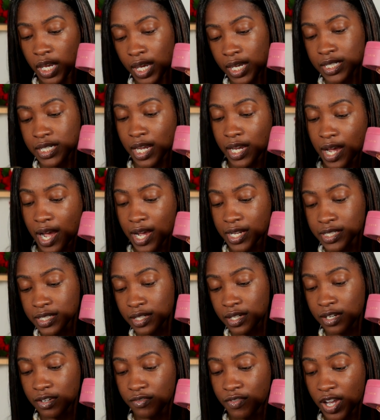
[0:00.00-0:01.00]

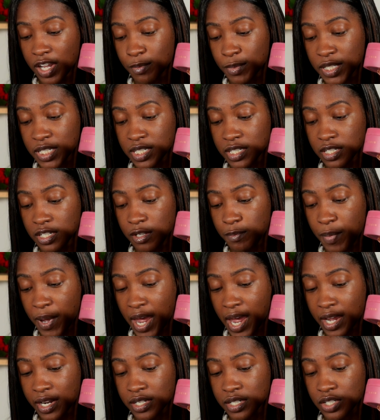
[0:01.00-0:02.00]
Antioxidant and vitamin C
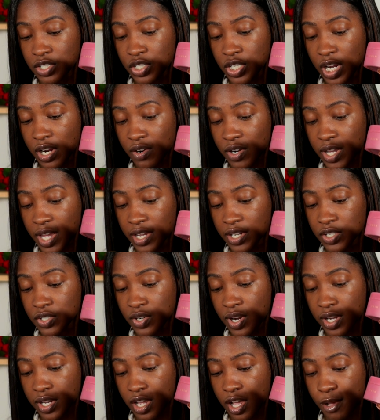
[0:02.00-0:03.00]
packed cherry
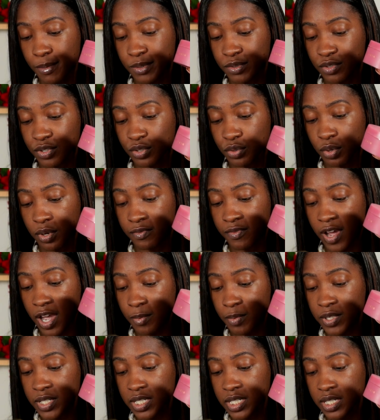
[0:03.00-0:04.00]
extract helps restore
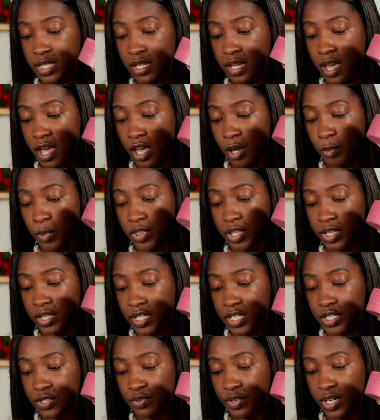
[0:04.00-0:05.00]
vibrancy with
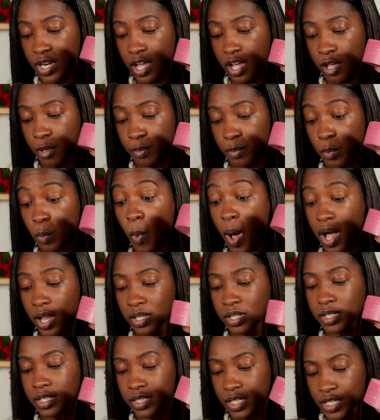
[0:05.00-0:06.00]
glycerin help
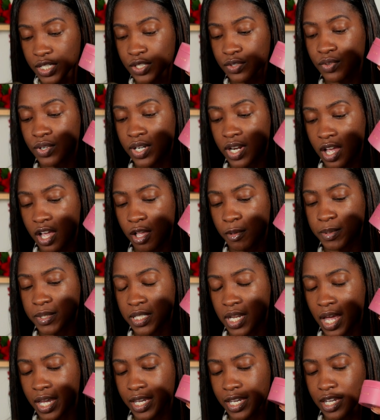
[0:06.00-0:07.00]
while glycerin helps
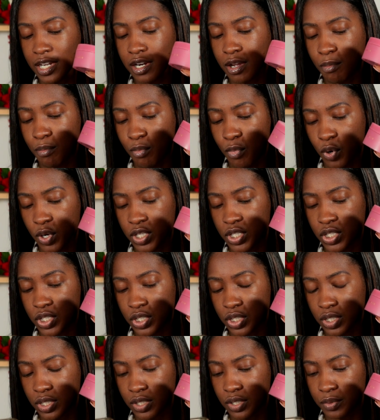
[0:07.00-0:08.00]
lock in
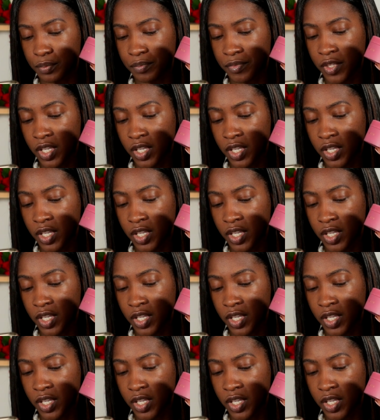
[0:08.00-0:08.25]
moisture.